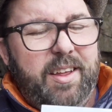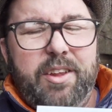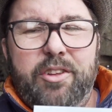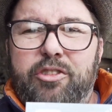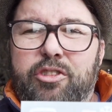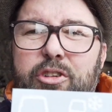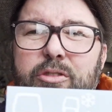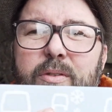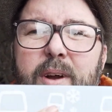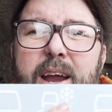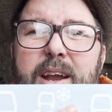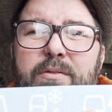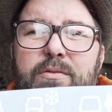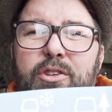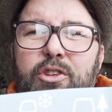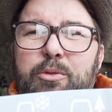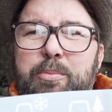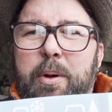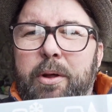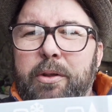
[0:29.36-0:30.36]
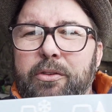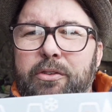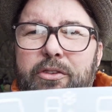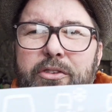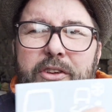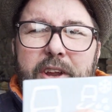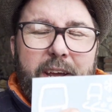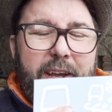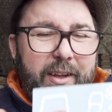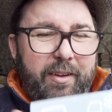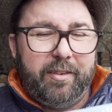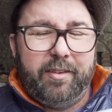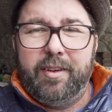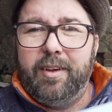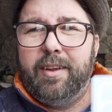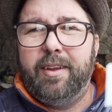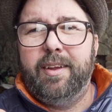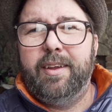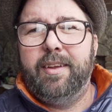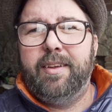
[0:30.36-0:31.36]
Terrain response stickers.
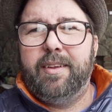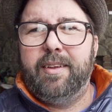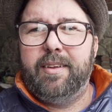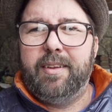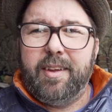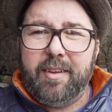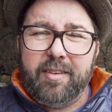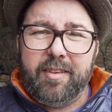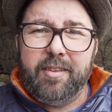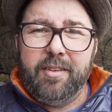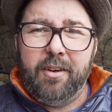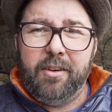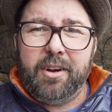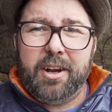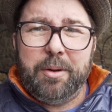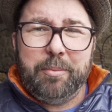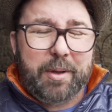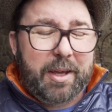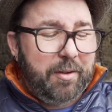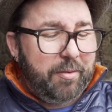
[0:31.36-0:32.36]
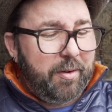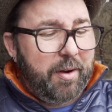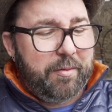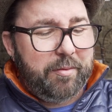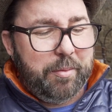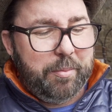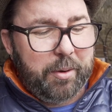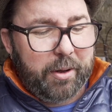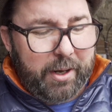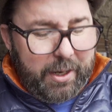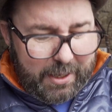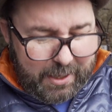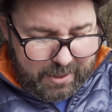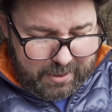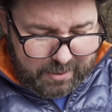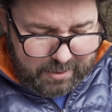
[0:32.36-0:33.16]
This is not going to be for everybody.